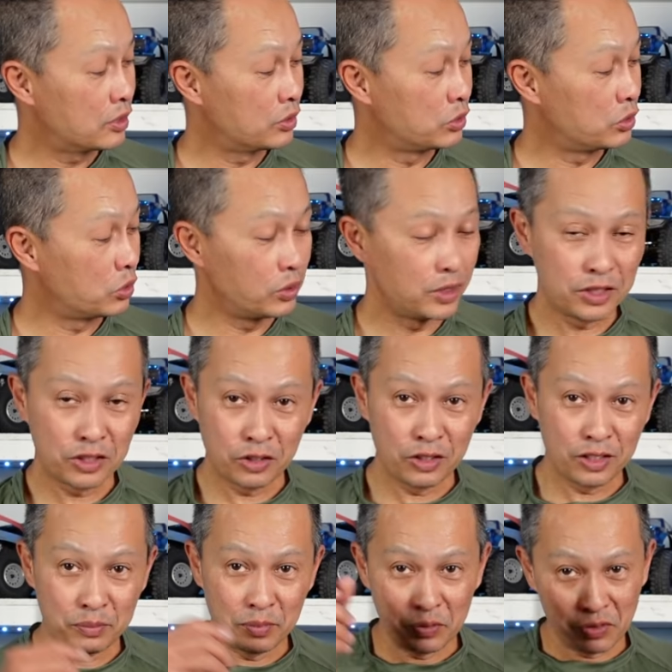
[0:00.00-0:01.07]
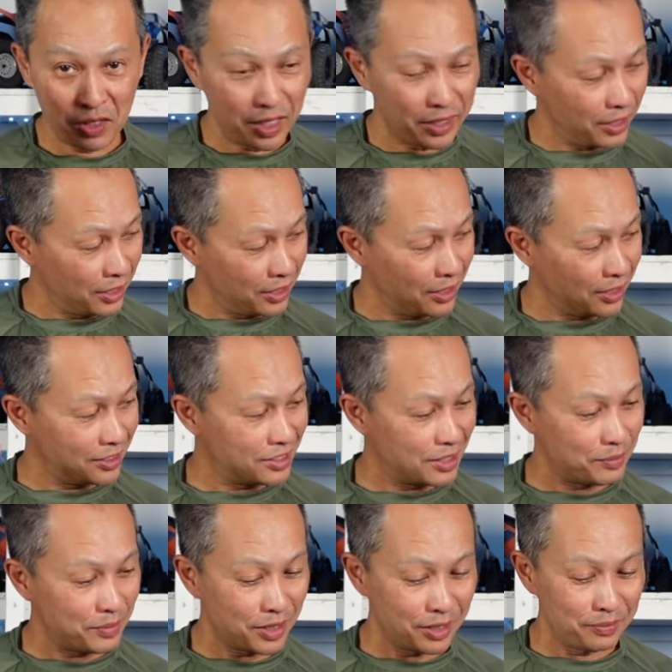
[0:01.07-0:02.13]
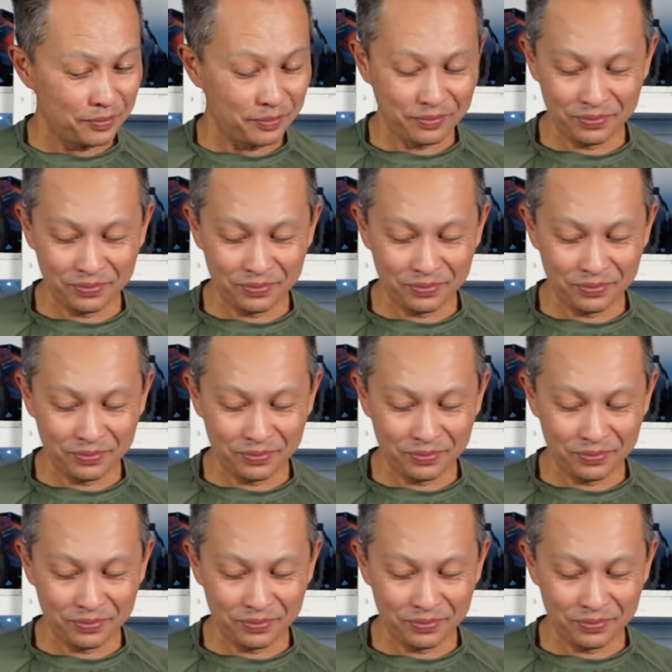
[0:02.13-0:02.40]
controlling so you can be vlogging at the same time.